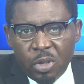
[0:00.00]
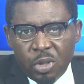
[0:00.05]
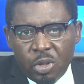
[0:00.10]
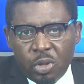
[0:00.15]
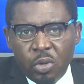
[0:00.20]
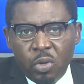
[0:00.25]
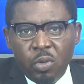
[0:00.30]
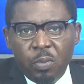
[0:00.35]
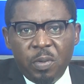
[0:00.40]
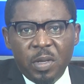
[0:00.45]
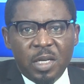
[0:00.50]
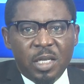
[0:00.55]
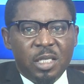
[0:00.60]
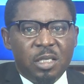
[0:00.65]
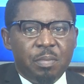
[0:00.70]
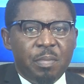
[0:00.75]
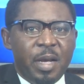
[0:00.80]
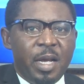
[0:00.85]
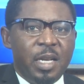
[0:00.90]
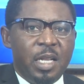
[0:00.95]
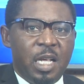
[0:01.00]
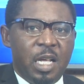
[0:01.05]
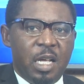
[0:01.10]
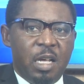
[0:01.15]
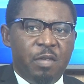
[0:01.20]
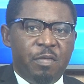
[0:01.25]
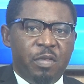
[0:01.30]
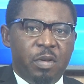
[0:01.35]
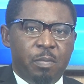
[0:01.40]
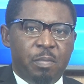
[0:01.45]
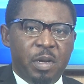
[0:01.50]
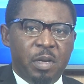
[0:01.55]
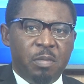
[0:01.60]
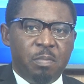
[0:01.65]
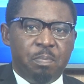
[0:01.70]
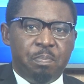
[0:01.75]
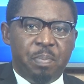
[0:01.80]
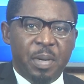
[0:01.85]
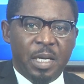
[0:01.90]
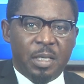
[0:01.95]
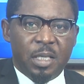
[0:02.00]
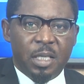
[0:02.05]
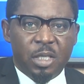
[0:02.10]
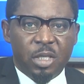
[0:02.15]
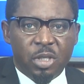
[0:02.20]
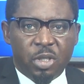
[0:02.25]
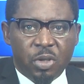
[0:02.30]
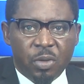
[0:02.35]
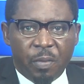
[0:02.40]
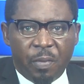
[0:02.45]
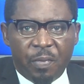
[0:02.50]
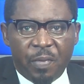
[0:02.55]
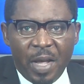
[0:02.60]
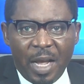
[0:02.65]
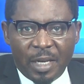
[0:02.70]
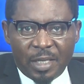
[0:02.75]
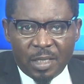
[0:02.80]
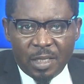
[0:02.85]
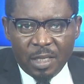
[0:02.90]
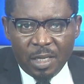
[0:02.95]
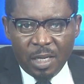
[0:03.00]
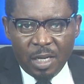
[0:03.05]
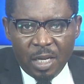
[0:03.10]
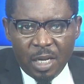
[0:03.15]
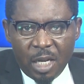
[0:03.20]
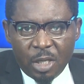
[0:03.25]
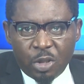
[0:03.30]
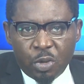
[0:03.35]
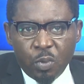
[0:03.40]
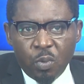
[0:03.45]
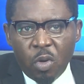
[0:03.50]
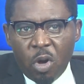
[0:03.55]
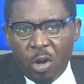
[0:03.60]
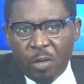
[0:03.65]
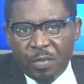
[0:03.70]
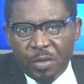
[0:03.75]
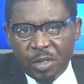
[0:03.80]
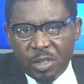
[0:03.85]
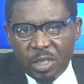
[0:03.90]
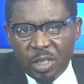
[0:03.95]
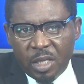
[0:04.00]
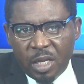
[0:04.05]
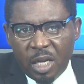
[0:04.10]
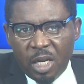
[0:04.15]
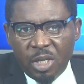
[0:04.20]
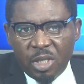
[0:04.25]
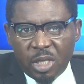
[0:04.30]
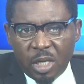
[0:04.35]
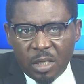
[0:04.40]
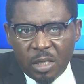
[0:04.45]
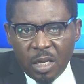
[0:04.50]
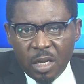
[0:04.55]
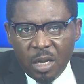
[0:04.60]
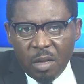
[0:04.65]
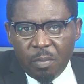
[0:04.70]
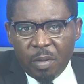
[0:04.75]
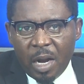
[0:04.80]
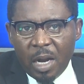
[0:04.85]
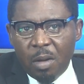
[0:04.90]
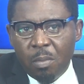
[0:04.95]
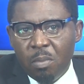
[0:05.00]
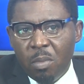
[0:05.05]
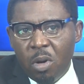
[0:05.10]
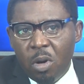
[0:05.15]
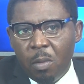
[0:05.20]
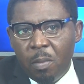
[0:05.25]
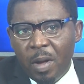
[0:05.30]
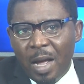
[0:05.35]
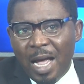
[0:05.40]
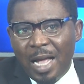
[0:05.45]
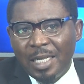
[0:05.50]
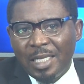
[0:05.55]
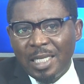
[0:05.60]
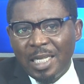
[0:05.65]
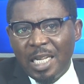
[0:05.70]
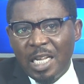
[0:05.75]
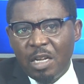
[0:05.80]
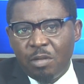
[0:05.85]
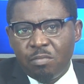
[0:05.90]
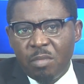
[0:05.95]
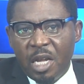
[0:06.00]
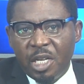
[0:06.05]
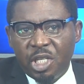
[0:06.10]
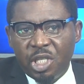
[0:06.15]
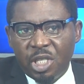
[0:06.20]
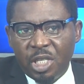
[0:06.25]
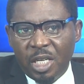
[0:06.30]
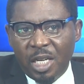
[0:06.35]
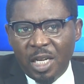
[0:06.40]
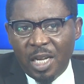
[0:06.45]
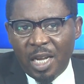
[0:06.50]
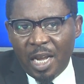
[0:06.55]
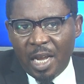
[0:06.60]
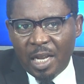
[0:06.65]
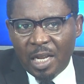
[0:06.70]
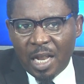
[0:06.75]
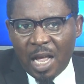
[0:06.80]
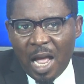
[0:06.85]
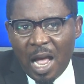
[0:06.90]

Two policemen have been beaten to death and two others injured by a mob at Ikpeshi in